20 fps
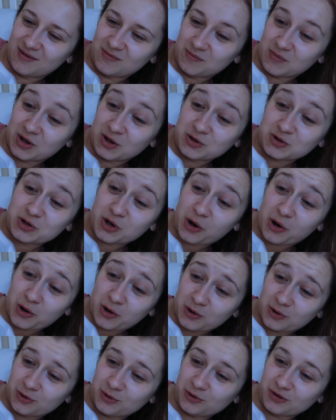me and
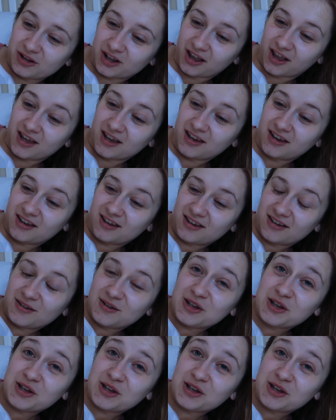Joe, like,